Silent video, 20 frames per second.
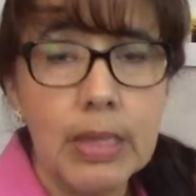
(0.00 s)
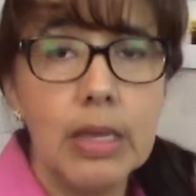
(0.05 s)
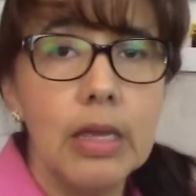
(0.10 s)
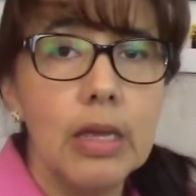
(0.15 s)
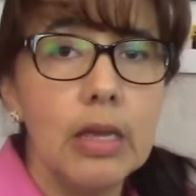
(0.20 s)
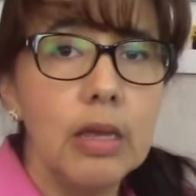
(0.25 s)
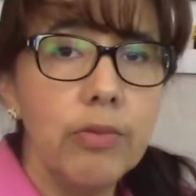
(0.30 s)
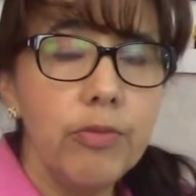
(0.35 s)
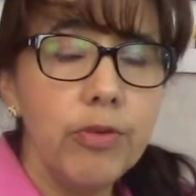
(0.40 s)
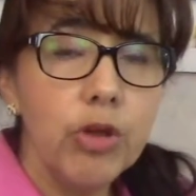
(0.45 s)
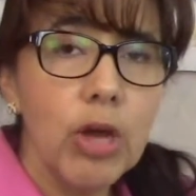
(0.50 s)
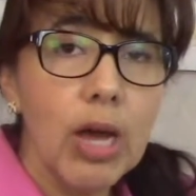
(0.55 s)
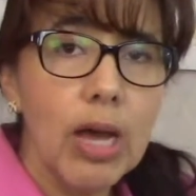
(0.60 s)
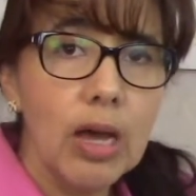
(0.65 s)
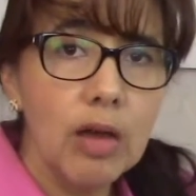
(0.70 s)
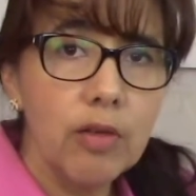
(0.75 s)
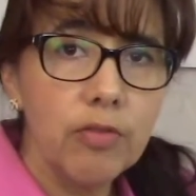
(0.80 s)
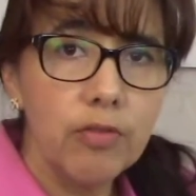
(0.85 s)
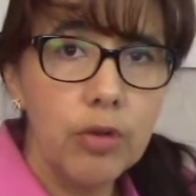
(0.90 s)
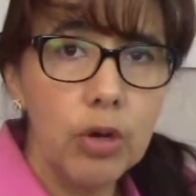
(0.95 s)
If you
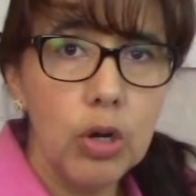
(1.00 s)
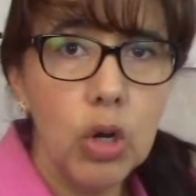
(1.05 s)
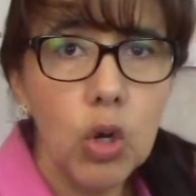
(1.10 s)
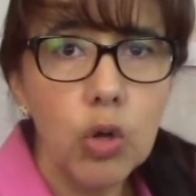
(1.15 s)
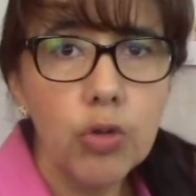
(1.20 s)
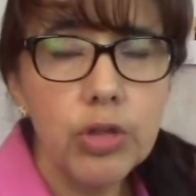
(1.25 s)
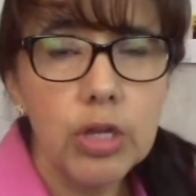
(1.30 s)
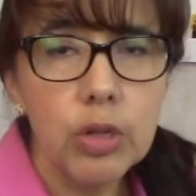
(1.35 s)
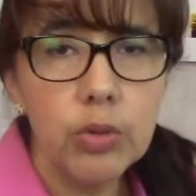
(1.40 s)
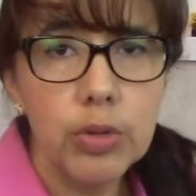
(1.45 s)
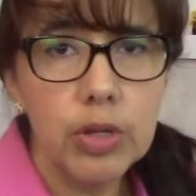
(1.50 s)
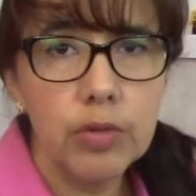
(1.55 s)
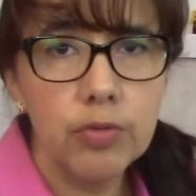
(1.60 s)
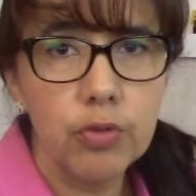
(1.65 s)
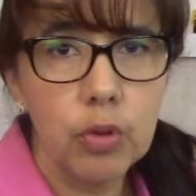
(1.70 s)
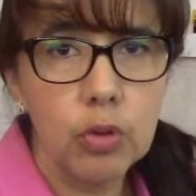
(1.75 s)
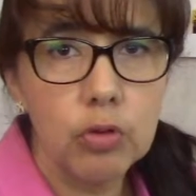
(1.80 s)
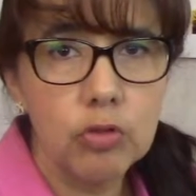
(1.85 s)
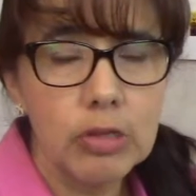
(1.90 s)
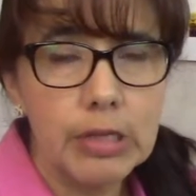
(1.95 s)
have low degree of
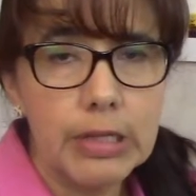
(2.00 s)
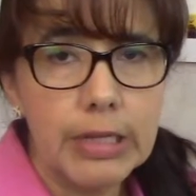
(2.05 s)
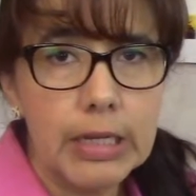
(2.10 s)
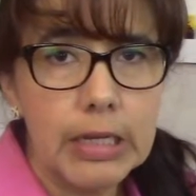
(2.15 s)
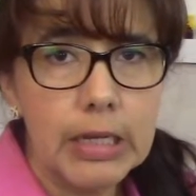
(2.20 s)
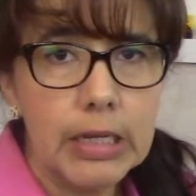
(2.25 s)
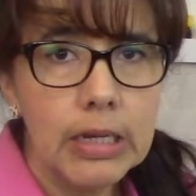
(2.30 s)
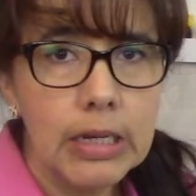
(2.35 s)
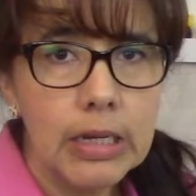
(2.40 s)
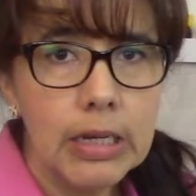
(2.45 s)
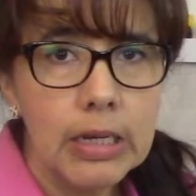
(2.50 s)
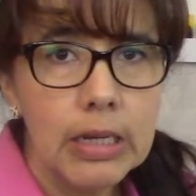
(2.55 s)
cross-linking,